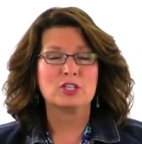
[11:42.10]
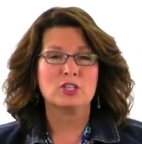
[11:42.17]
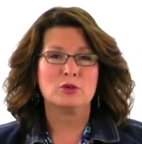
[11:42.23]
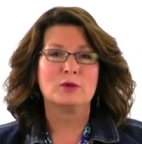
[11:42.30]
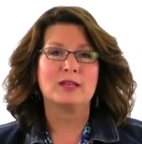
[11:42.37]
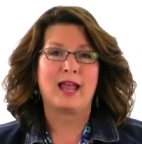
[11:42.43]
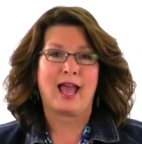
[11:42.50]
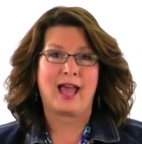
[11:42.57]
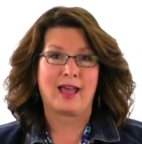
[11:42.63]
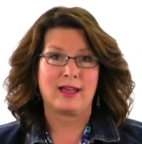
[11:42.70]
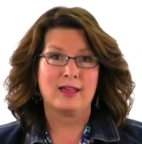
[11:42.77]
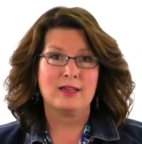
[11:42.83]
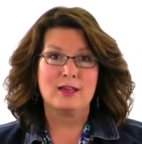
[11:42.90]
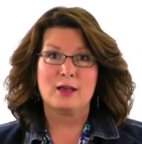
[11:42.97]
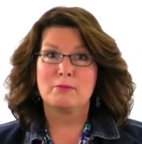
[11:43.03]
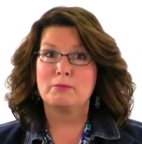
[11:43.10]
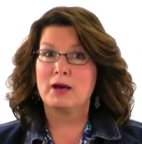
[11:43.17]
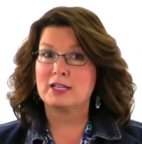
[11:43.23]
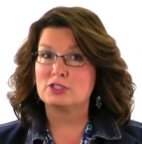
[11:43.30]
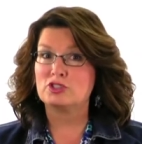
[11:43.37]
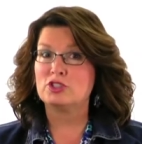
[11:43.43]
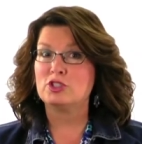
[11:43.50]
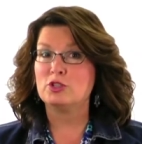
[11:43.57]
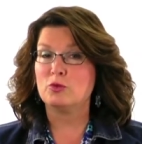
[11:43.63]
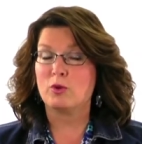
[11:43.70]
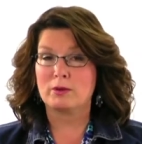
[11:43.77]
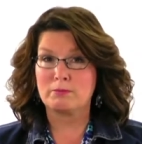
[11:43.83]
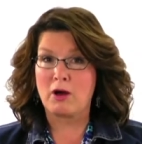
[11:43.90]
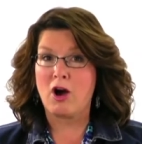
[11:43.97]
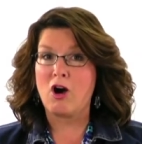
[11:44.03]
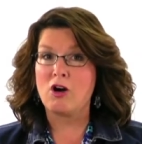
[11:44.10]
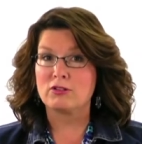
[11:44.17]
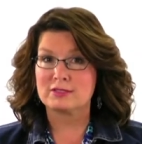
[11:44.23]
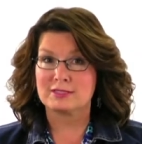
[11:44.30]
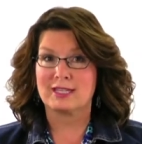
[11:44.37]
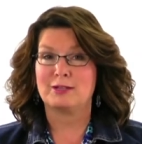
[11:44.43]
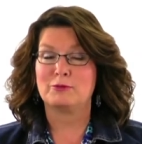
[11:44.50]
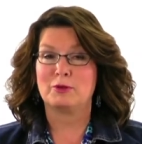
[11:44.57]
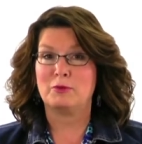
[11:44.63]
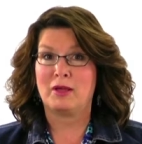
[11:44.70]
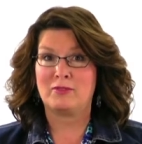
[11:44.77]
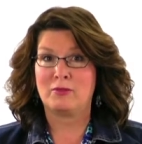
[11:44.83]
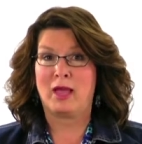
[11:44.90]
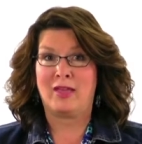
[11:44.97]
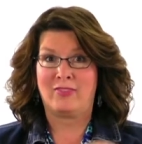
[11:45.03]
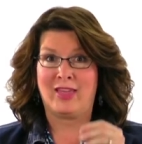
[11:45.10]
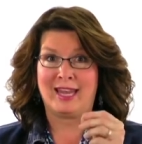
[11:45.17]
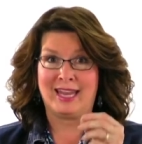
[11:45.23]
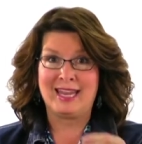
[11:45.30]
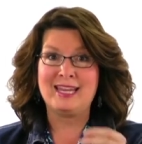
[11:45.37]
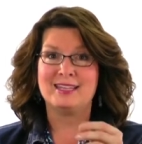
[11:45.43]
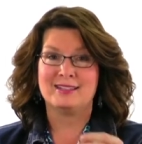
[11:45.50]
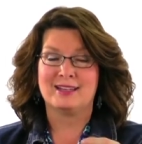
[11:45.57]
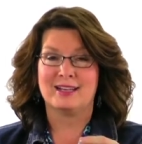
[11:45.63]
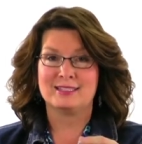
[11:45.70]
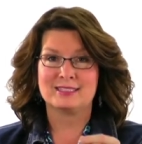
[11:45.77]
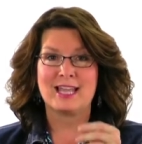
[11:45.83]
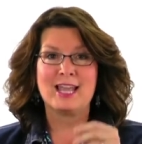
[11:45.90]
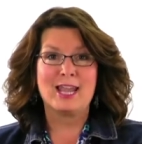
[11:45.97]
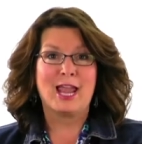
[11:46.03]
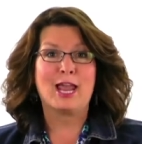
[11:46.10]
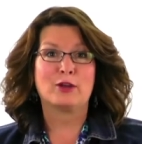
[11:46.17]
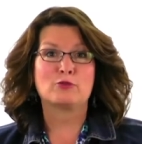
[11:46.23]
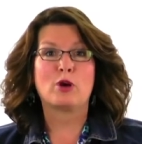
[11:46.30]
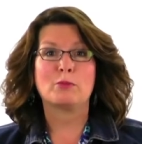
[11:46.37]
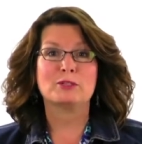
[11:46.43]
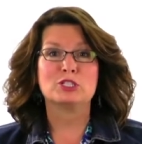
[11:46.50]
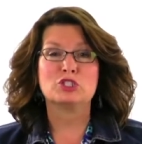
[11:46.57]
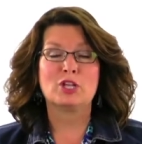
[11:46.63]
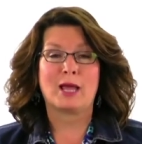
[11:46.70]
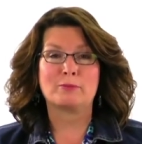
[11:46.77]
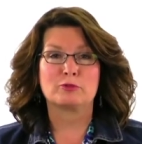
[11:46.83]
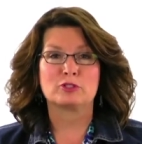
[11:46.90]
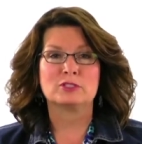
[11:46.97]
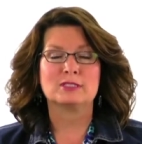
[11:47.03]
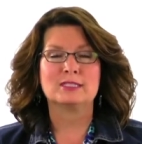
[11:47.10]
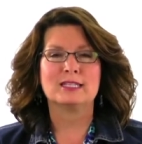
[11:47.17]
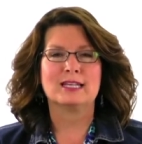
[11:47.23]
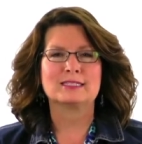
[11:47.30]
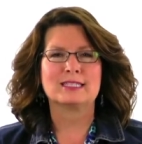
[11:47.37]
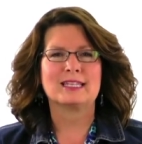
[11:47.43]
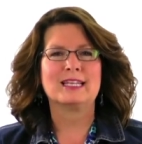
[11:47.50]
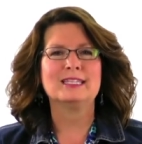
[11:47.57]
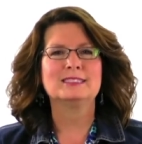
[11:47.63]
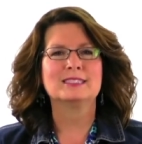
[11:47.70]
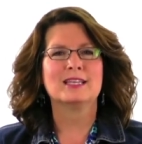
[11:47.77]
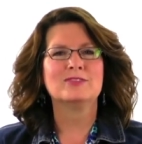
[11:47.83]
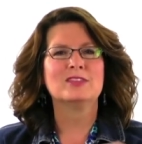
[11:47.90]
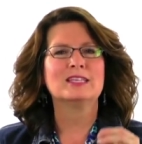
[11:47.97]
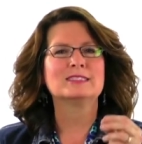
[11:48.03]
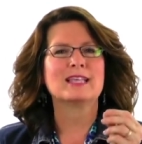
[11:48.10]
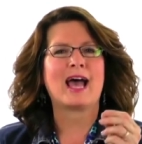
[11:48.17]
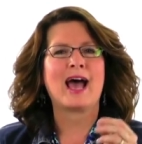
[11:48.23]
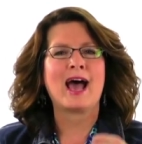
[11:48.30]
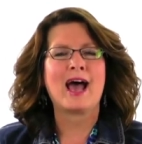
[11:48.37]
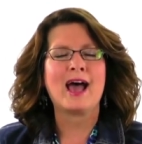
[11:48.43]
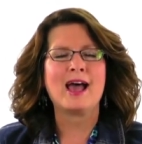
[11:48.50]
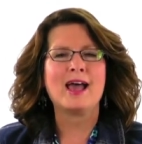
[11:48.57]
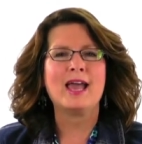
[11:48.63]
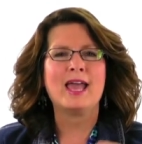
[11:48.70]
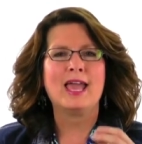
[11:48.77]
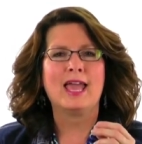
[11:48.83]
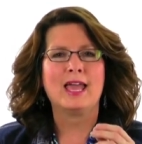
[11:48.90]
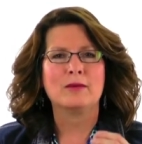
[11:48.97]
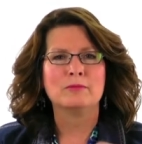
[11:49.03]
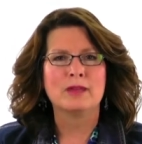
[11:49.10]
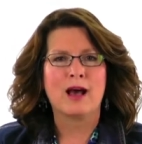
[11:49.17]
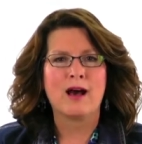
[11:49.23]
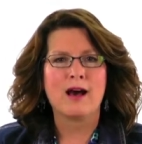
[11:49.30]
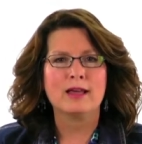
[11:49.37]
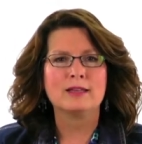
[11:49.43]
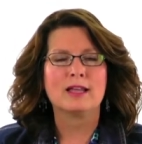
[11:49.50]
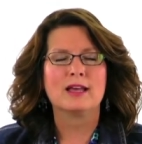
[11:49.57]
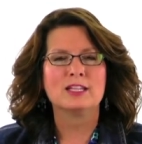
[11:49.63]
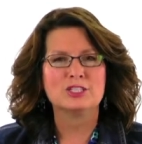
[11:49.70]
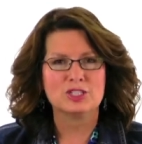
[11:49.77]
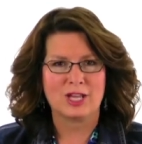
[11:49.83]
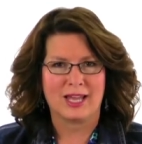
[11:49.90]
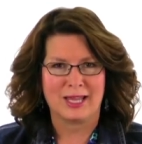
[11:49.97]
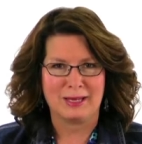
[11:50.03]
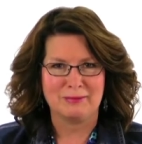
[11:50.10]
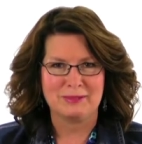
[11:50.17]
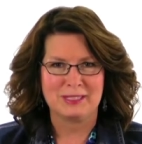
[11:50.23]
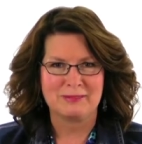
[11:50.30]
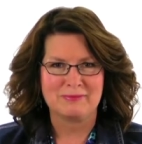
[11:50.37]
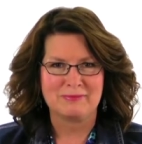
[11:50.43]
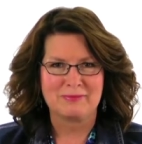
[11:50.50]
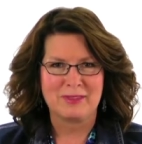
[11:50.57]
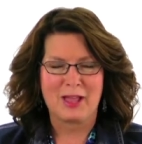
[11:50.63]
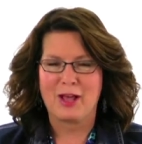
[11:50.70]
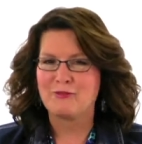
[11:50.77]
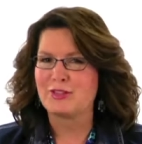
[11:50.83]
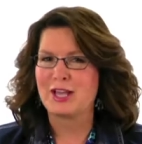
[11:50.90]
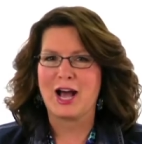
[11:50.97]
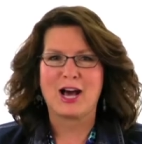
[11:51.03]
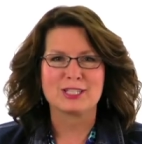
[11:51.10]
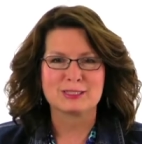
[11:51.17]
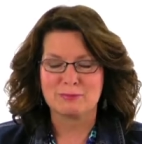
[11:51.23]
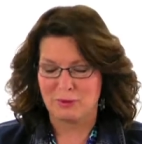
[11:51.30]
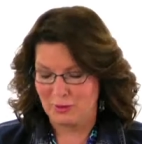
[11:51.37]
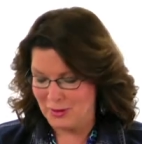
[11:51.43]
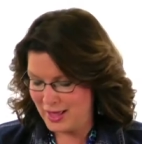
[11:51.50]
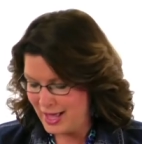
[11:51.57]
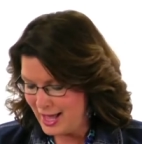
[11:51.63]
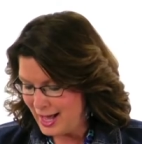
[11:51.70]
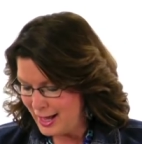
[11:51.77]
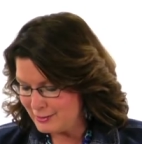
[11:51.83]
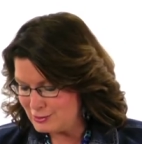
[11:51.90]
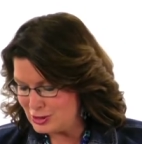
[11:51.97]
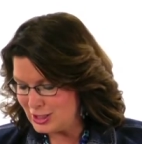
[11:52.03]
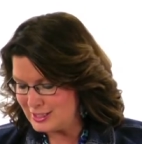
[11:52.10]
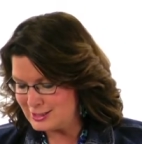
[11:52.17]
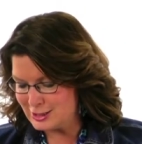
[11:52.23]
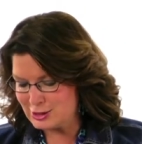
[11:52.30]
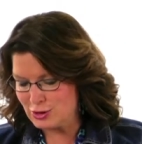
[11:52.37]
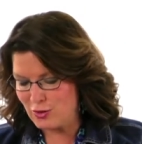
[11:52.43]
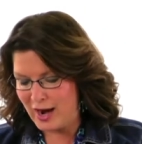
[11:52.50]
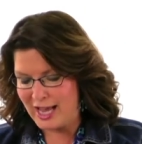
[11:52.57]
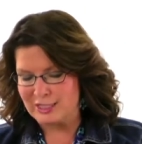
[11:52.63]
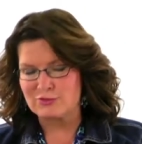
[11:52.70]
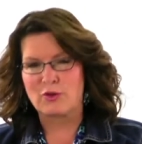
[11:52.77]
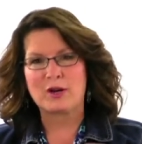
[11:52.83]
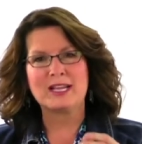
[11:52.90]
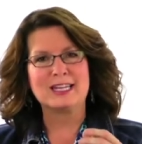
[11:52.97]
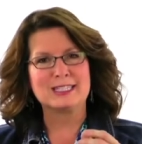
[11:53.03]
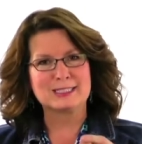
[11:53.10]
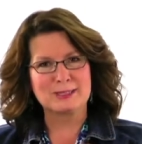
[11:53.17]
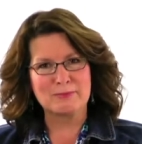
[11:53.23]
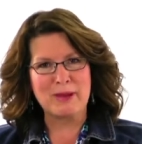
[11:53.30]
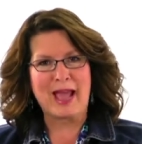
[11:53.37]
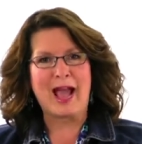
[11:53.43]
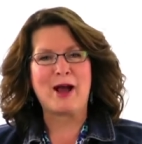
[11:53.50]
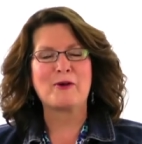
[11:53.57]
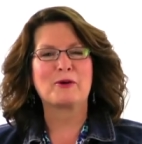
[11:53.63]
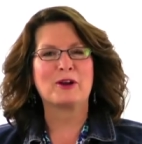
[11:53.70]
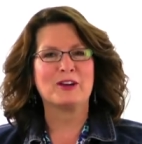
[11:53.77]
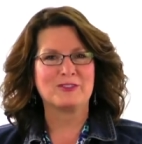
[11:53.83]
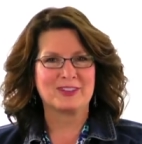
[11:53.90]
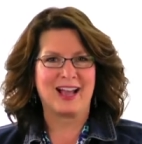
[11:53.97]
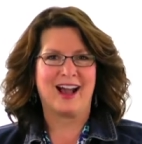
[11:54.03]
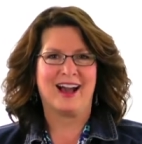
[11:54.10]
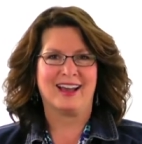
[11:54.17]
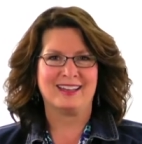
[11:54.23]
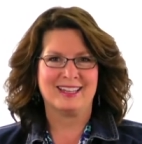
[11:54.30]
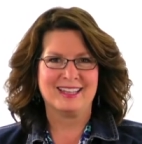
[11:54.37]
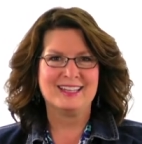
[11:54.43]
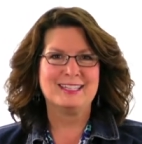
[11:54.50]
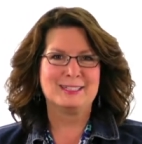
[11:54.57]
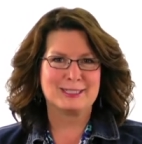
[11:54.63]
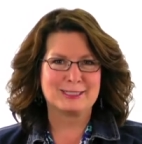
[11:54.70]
you and I must do what Paul said that he does in Romans chapter 6. And he said this, "I am not ashamed of the gospel of Jesus Christ, for it is the power of God to